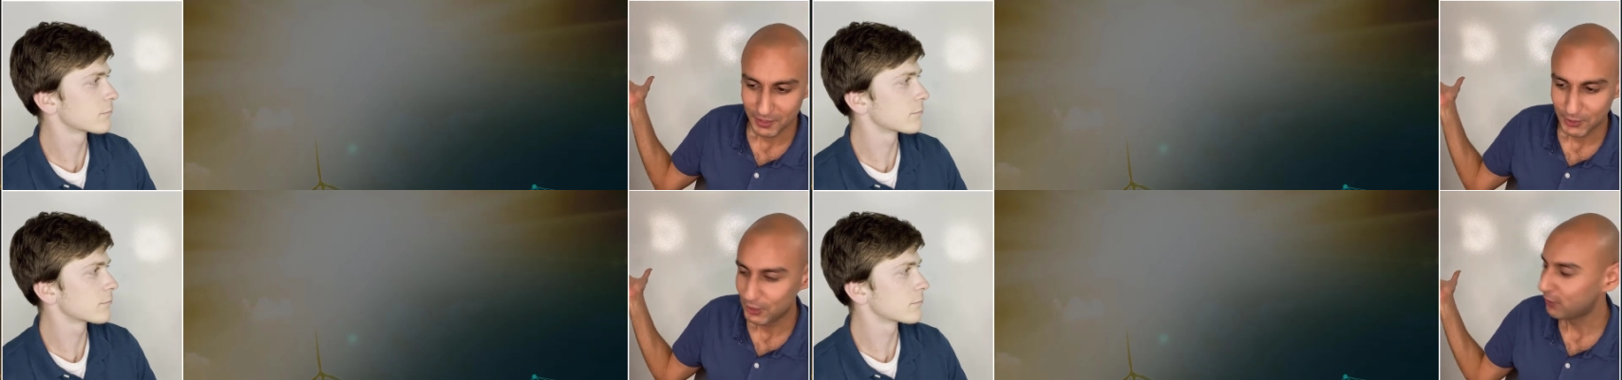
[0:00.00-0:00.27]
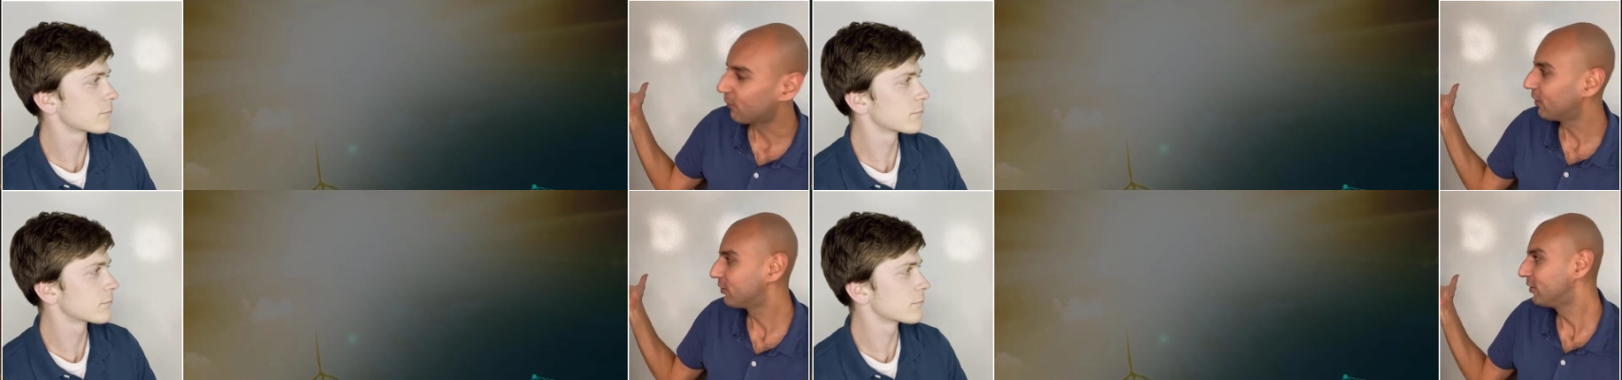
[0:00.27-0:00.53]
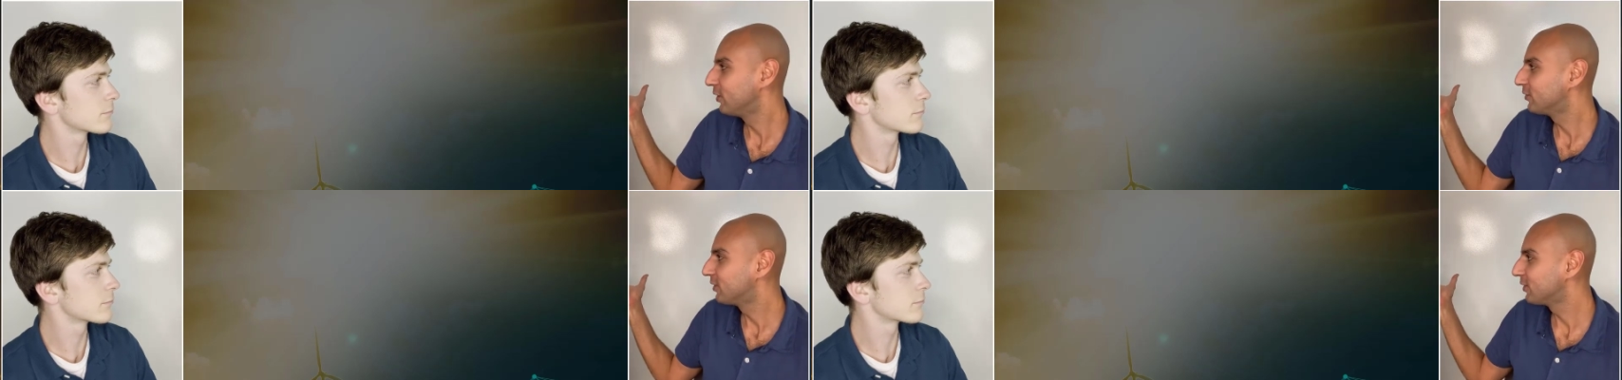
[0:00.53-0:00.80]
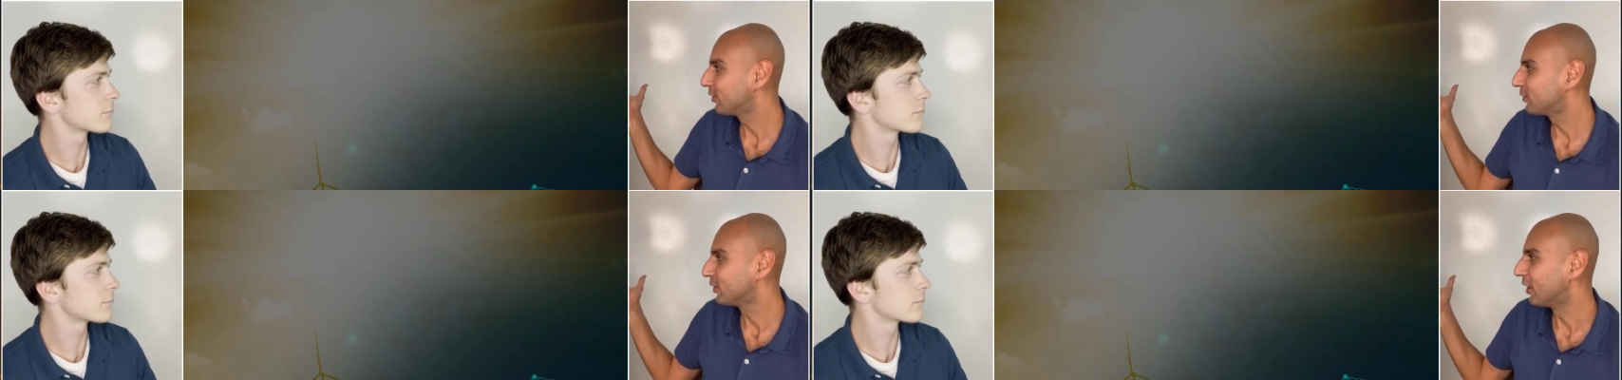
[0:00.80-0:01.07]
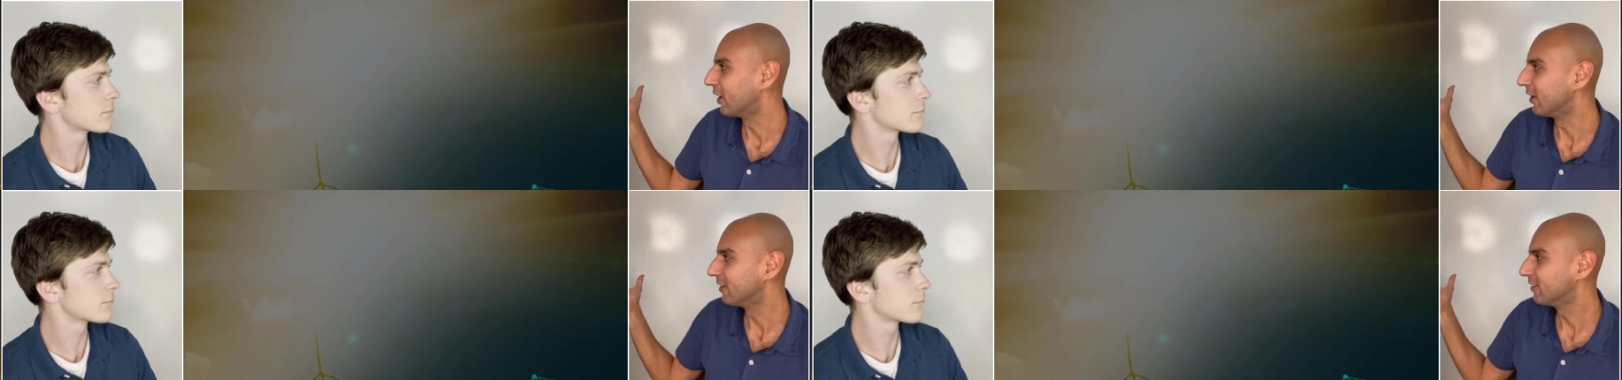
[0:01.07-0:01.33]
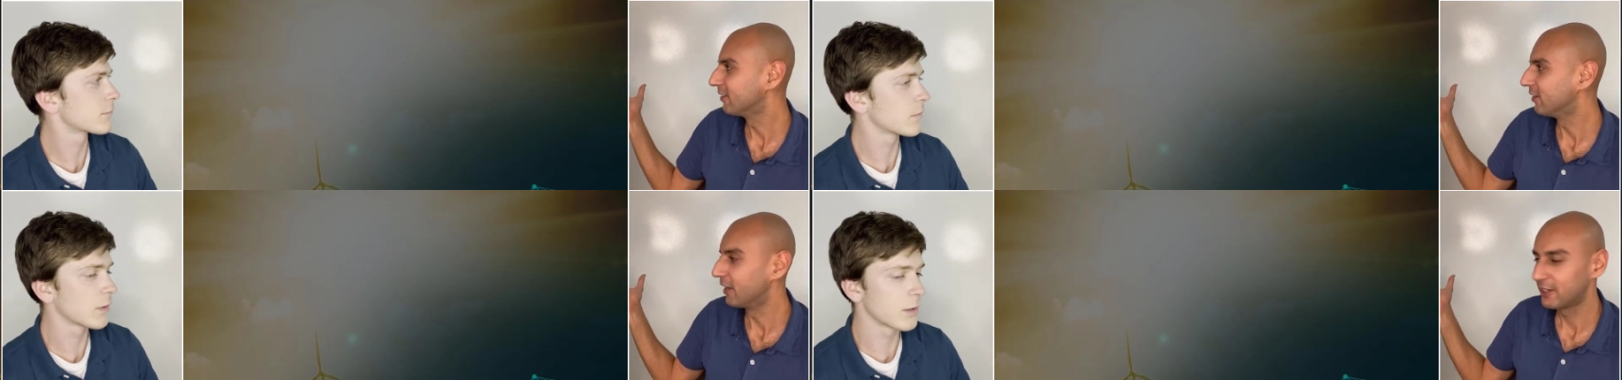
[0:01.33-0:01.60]
Speaker 1: Do you want to introduce this, or should I?
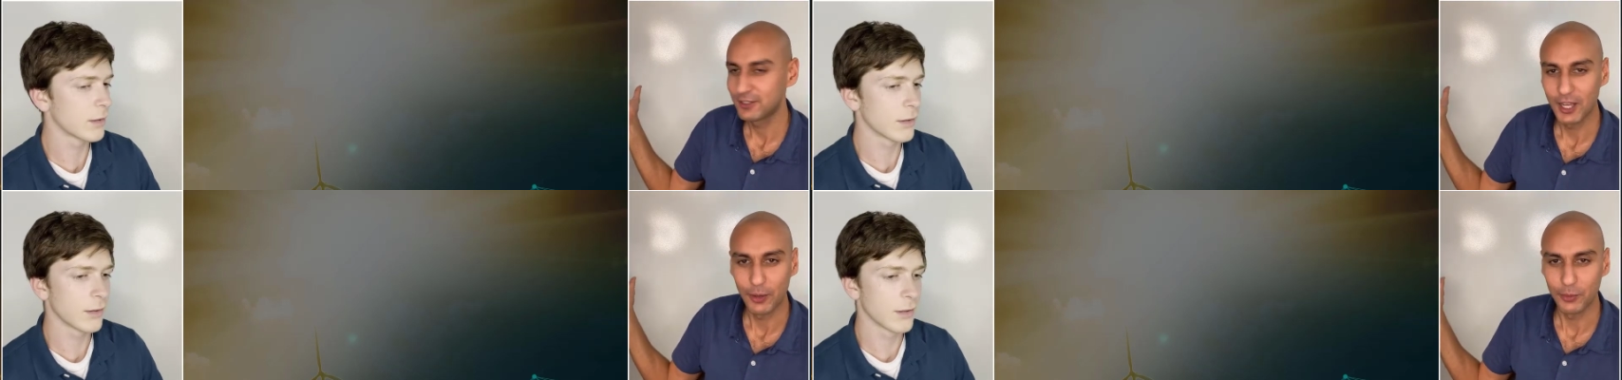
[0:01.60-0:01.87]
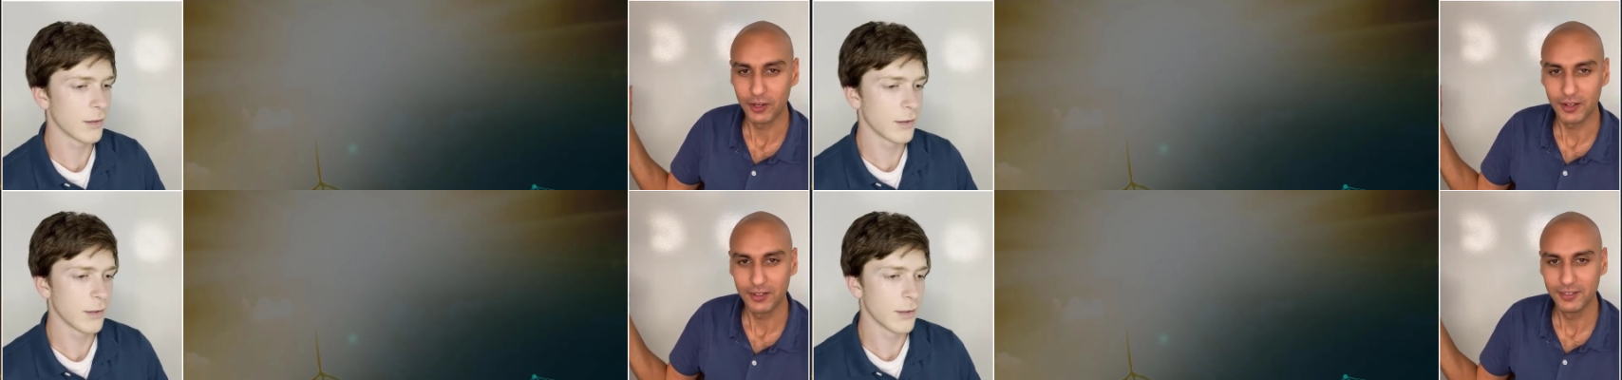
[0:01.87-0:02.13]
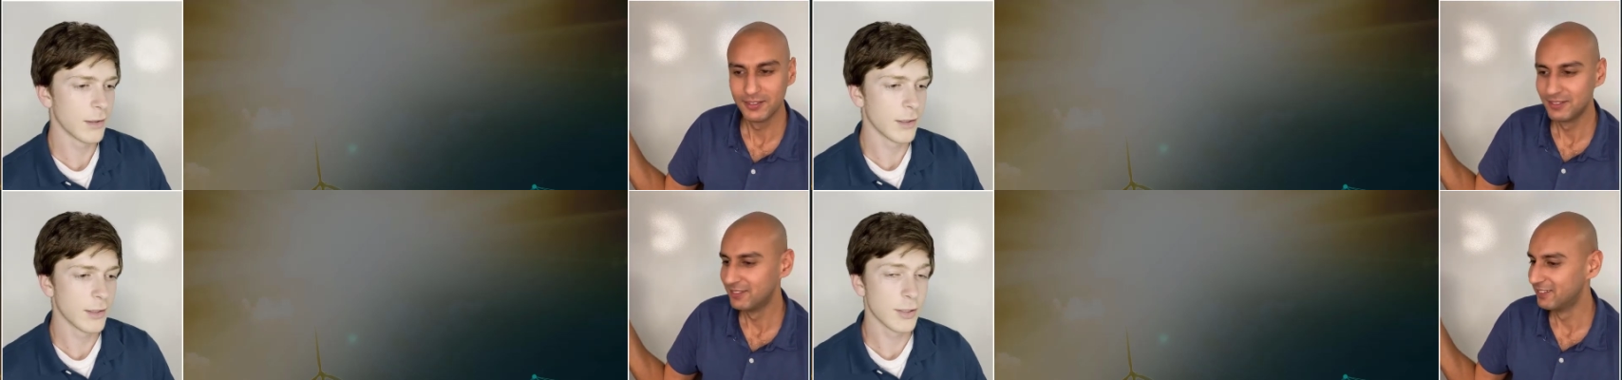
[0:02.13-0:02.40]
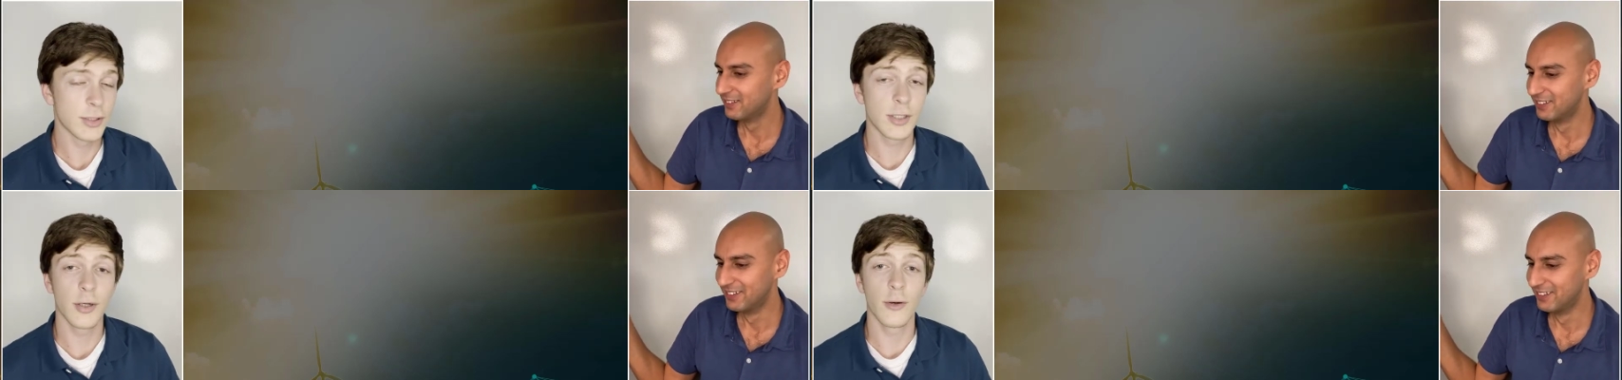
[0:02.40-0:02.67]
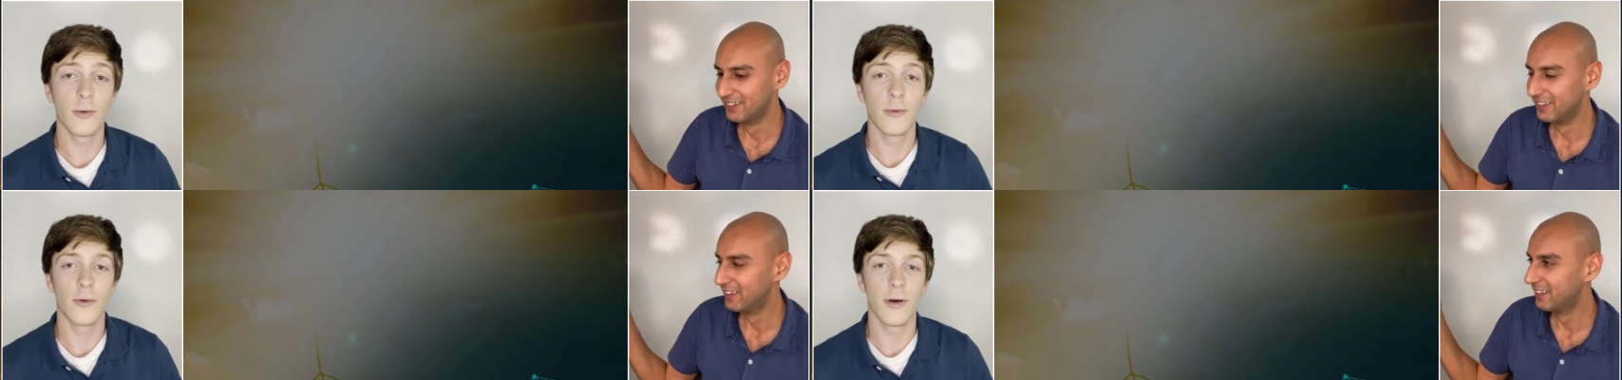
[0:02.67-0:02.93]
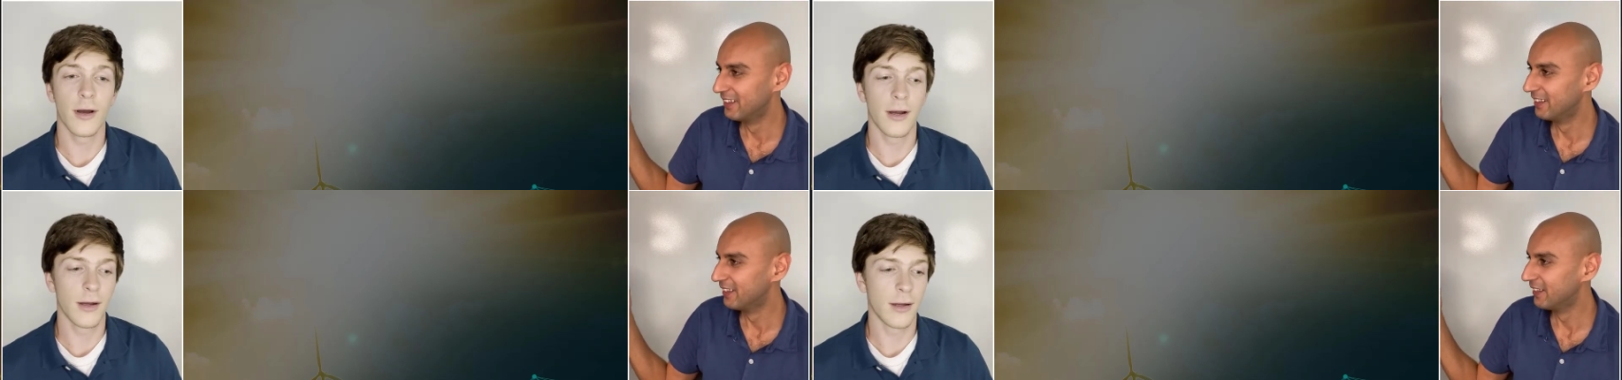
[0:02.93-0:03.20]
The next topic.
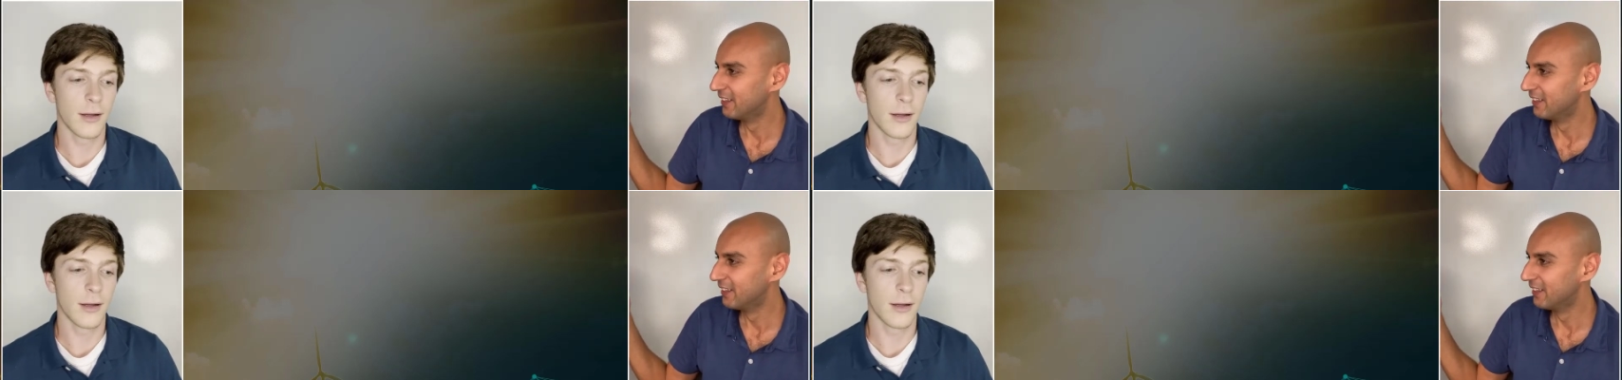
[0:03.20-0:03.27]
So